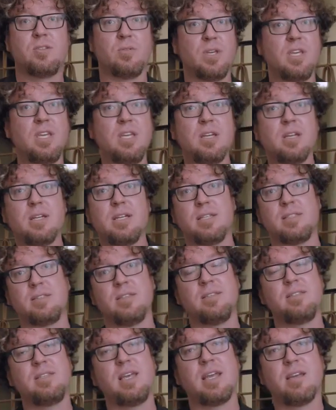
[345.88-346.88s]
So here is
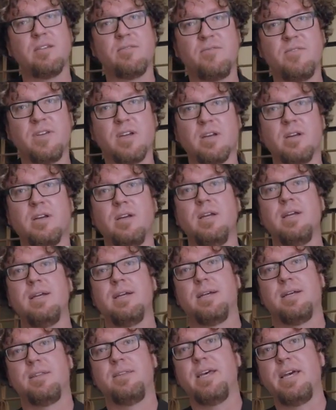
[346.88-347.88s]
the second figure,
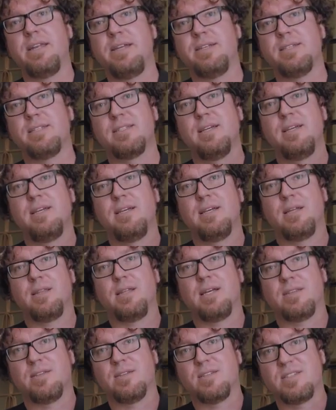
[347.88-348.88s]
and that is
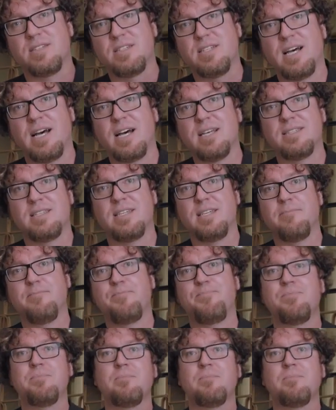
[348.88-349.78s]
that the Stasi,